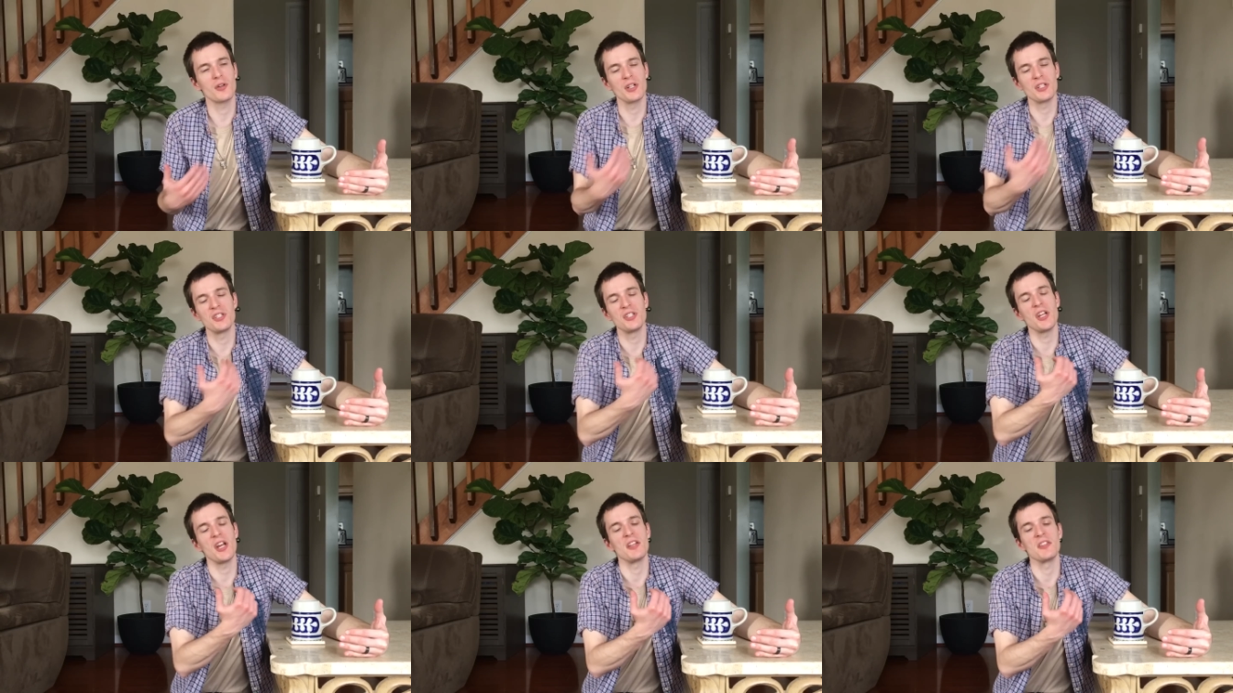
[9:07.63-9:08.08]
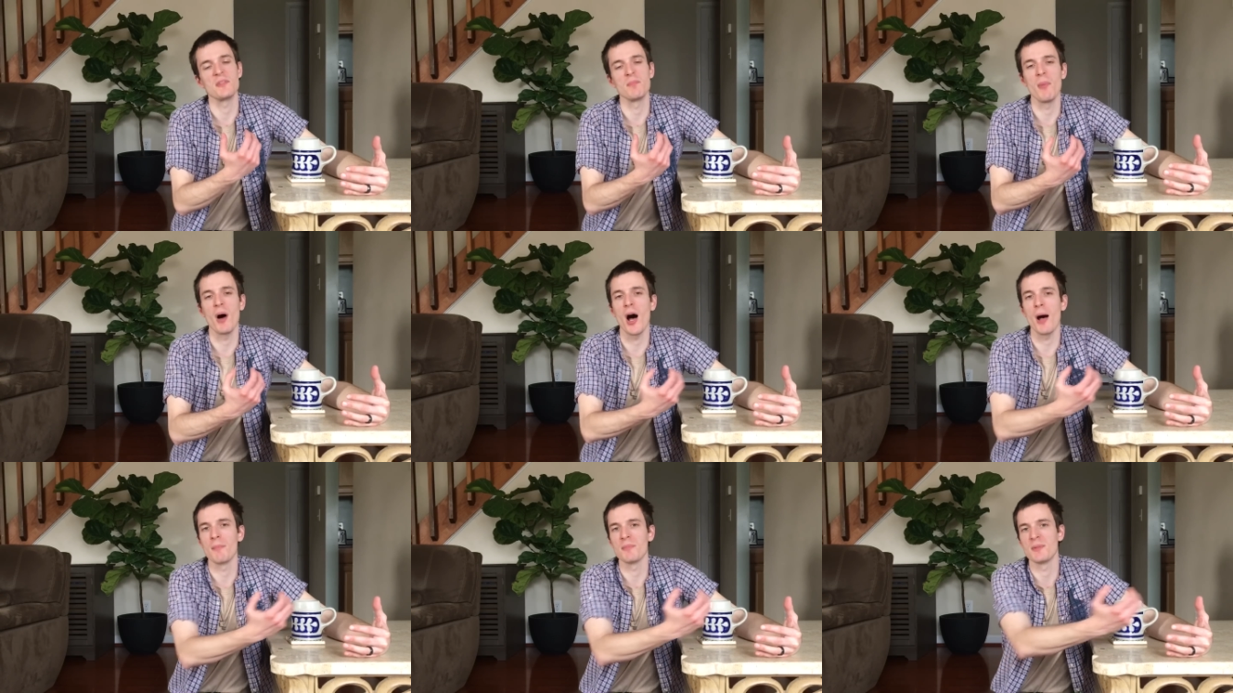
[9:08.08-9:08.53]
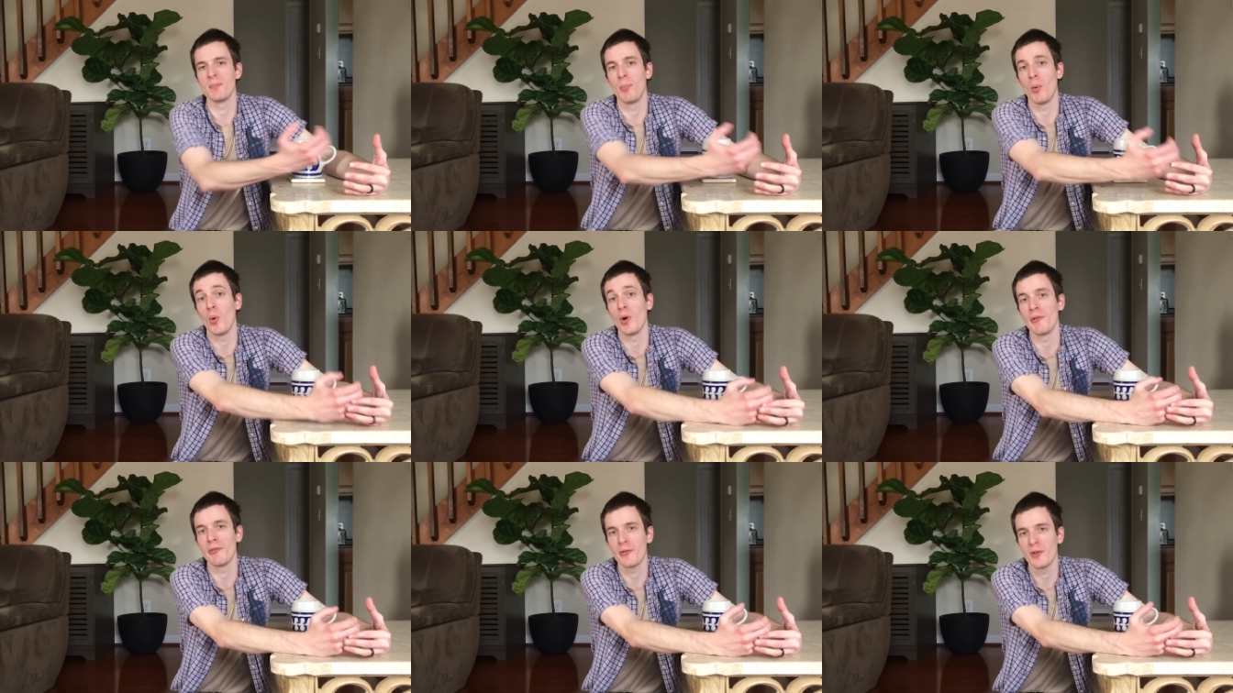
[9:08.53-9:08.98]
Christiane's mom's
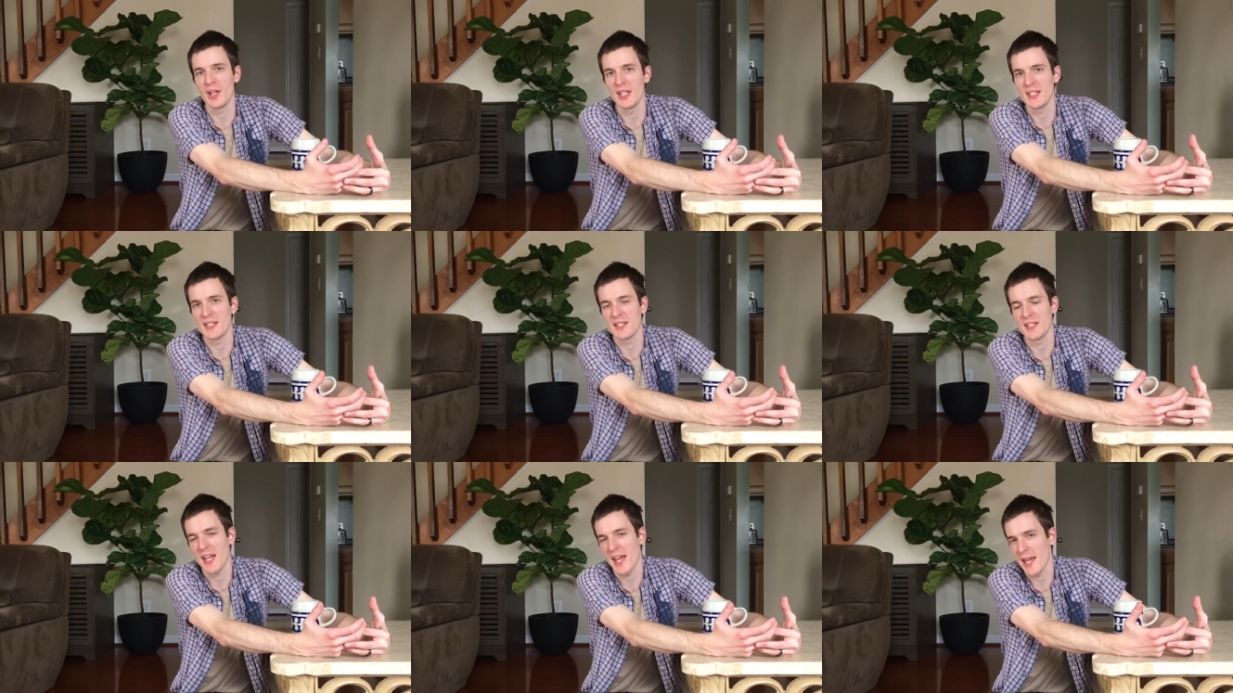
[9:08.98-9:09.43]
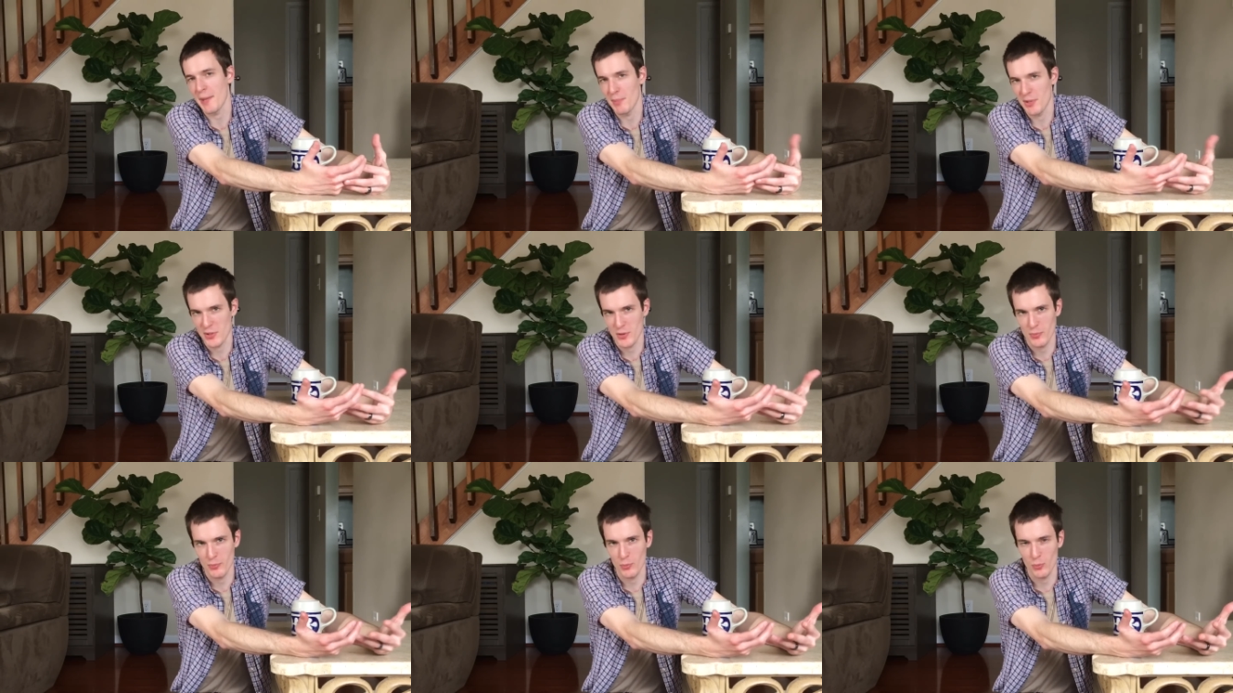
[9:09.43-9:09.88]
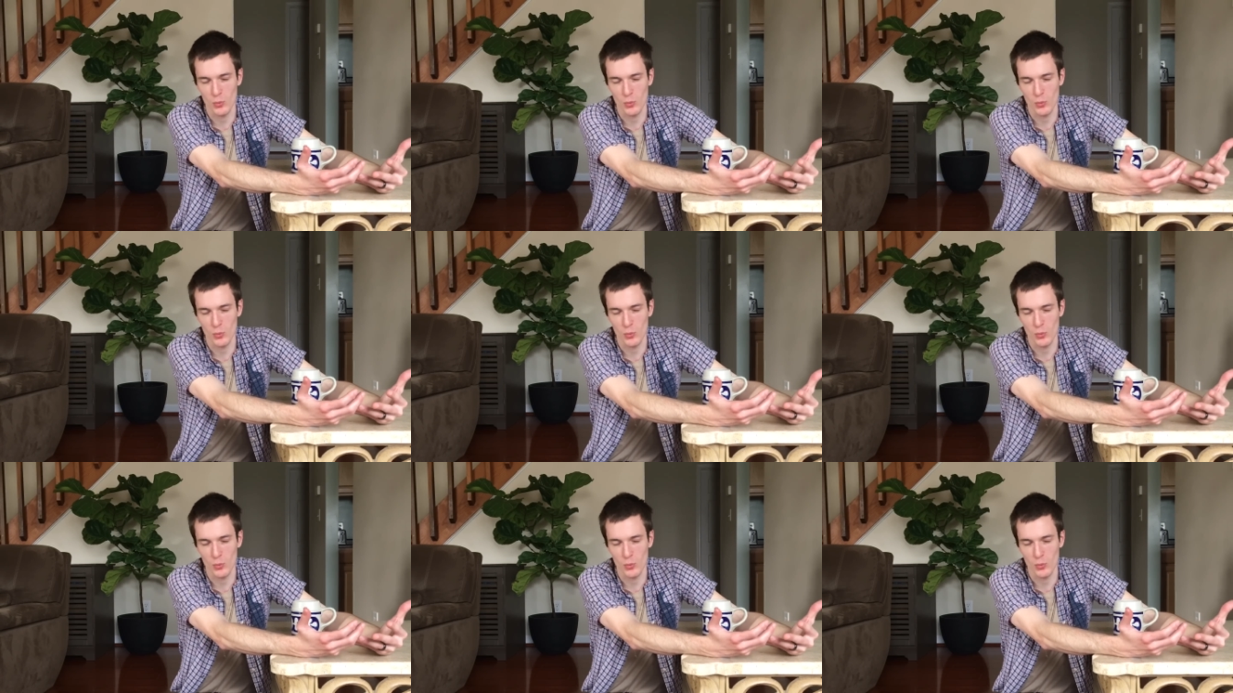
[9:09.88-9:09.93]
boyfriend's name is